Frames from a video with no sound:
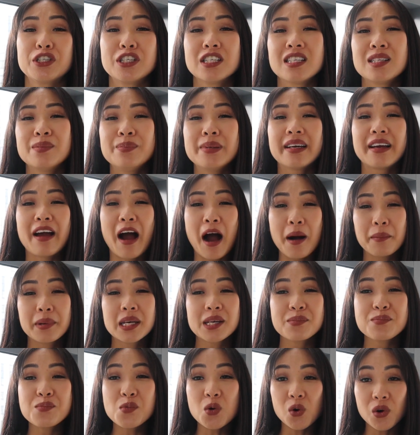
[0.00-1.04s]
which is
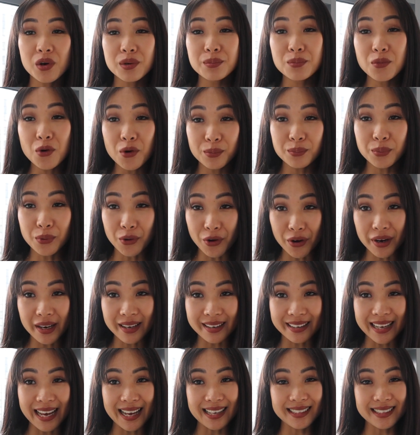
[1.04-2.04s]
becoming more and more important